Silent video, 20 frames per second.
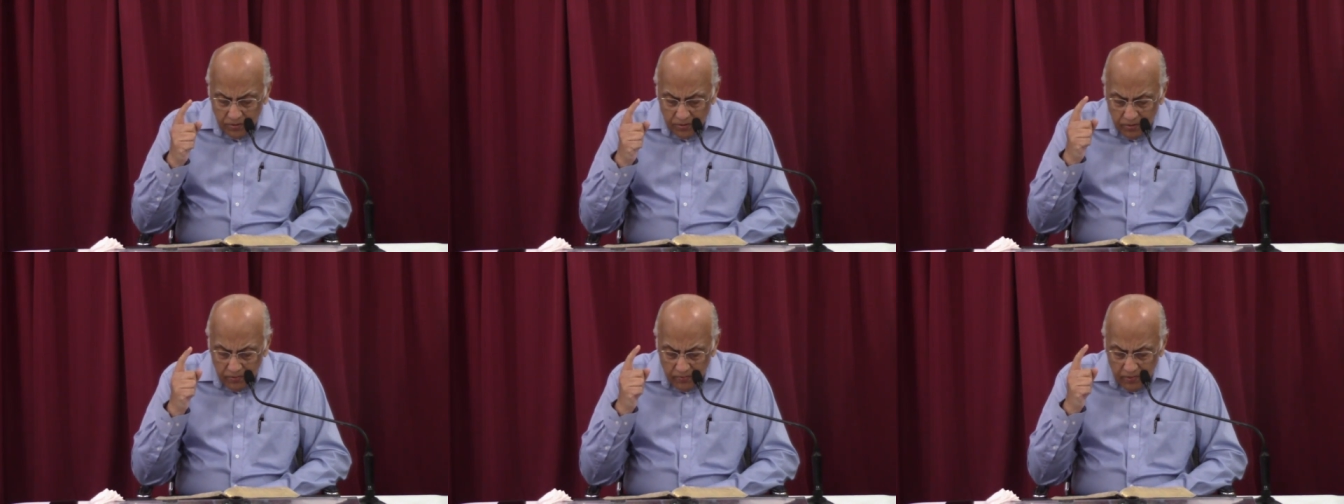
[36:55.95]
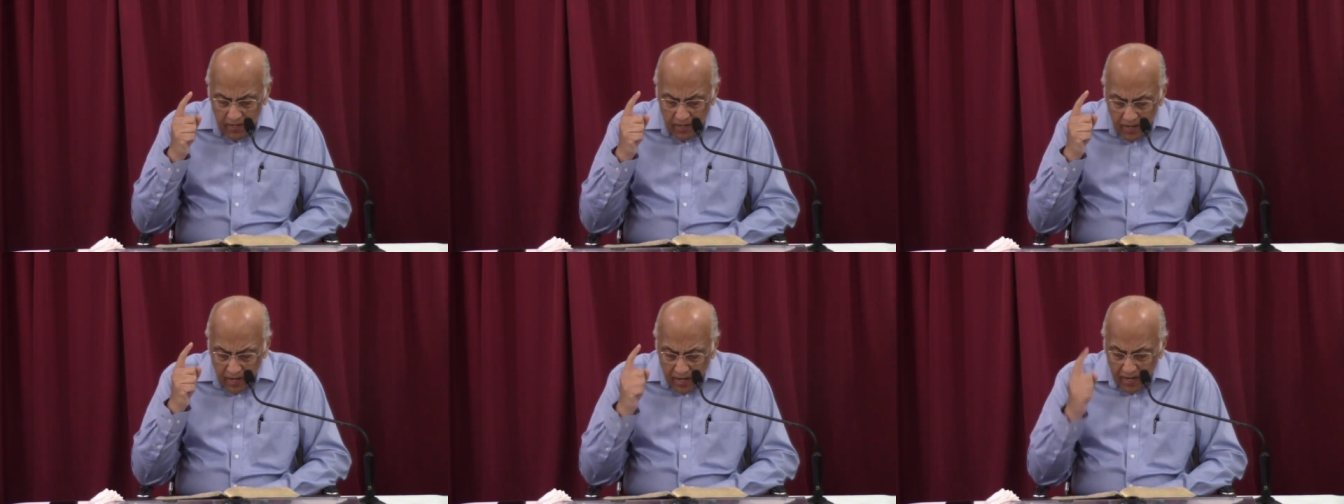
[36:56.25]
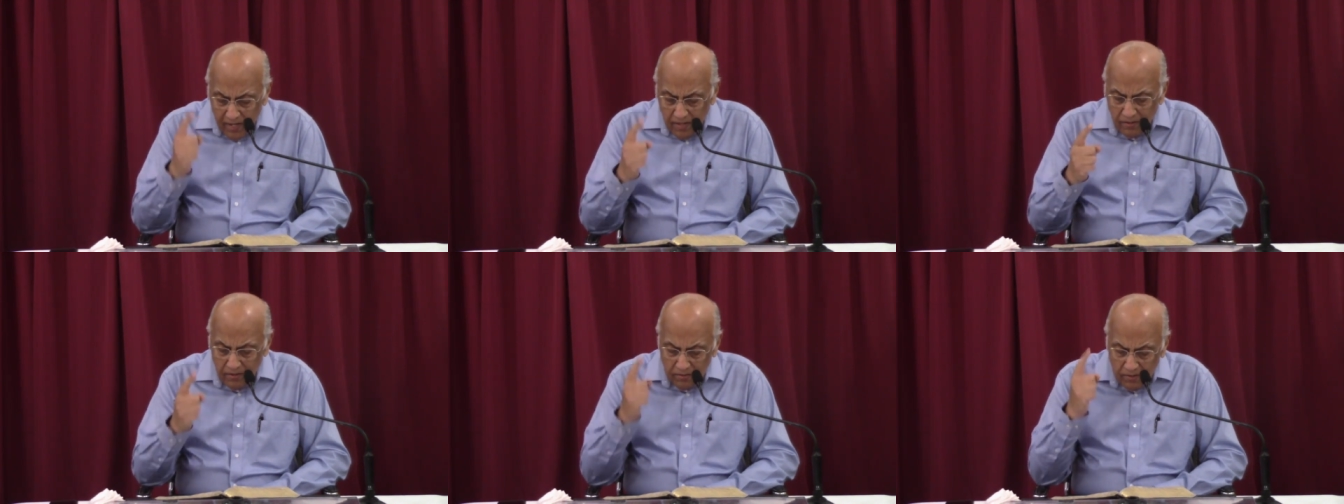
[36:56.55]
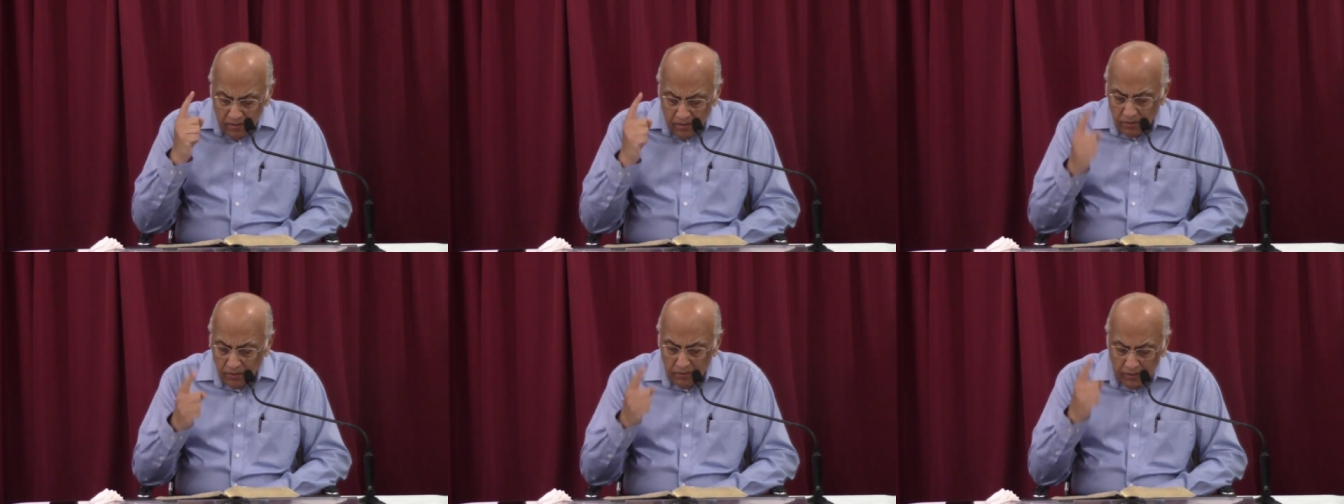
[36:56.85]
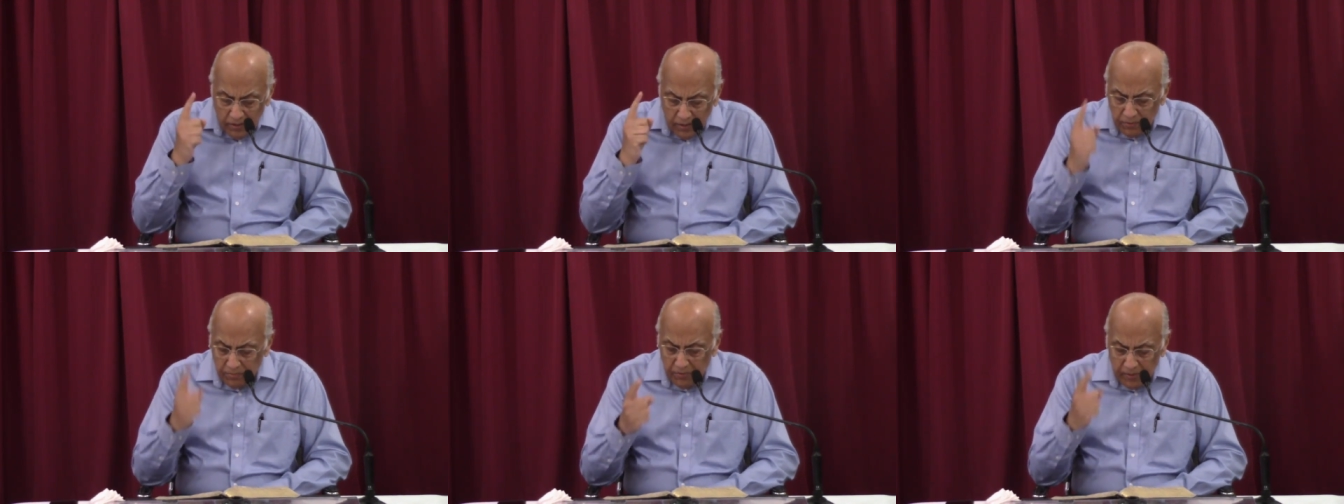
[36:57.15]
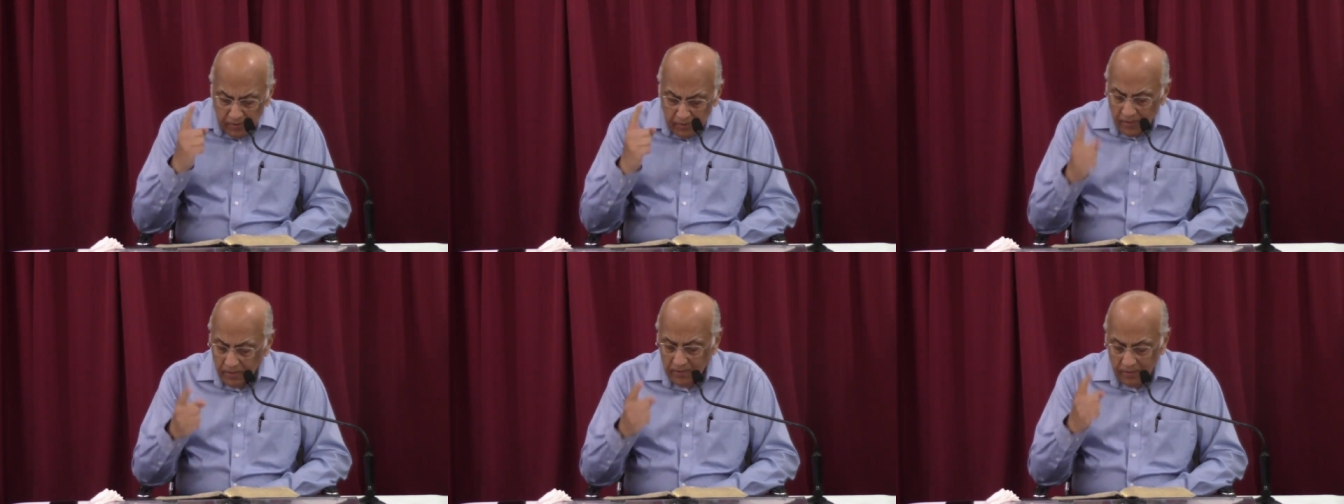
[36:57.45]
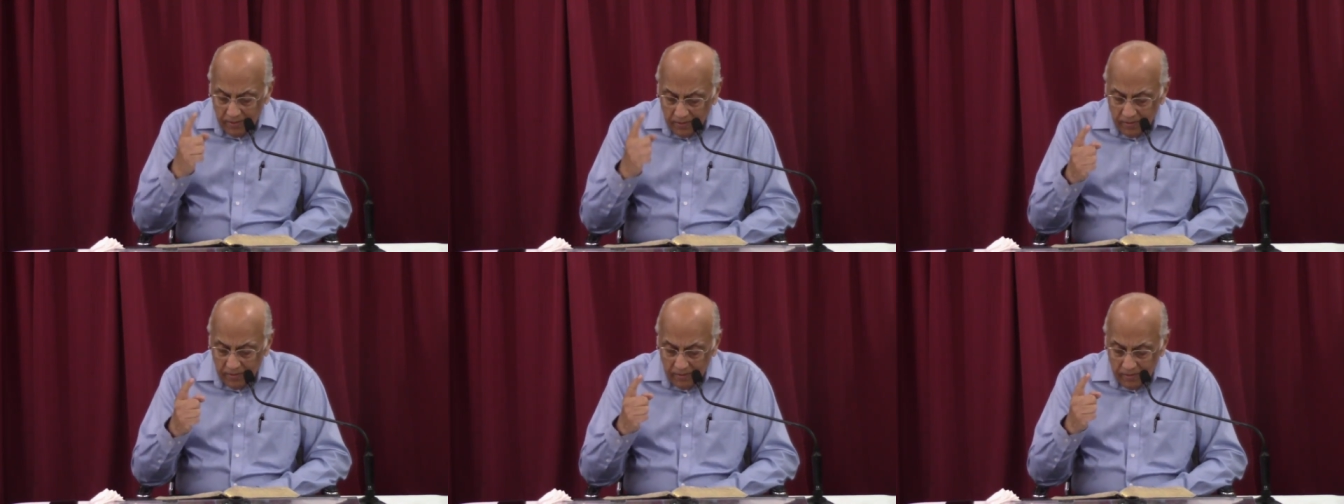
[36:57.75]
You have lied to the Holy
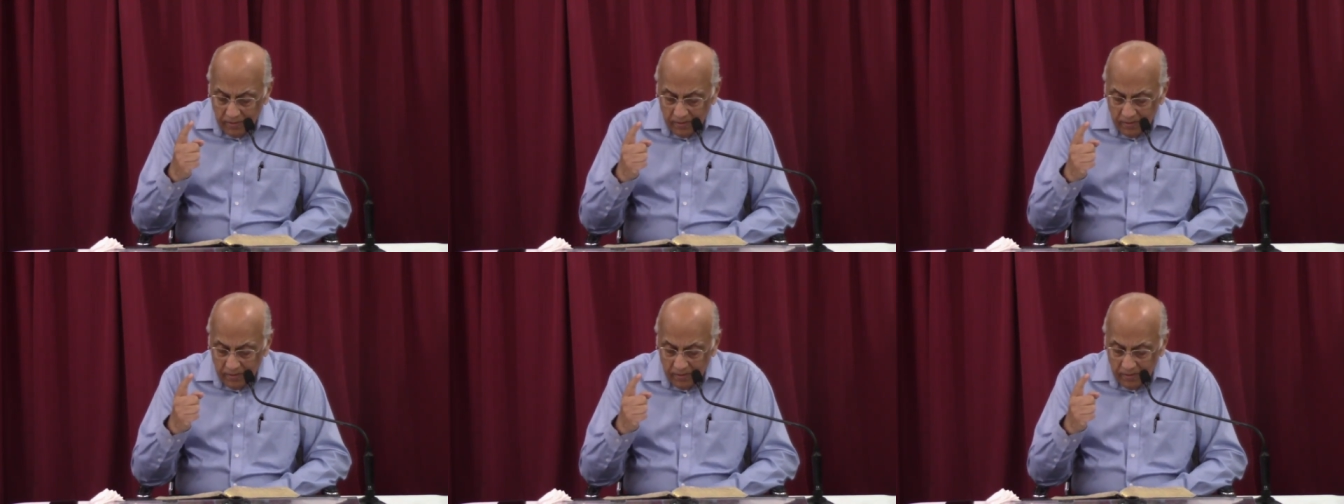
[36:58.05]
Spirit.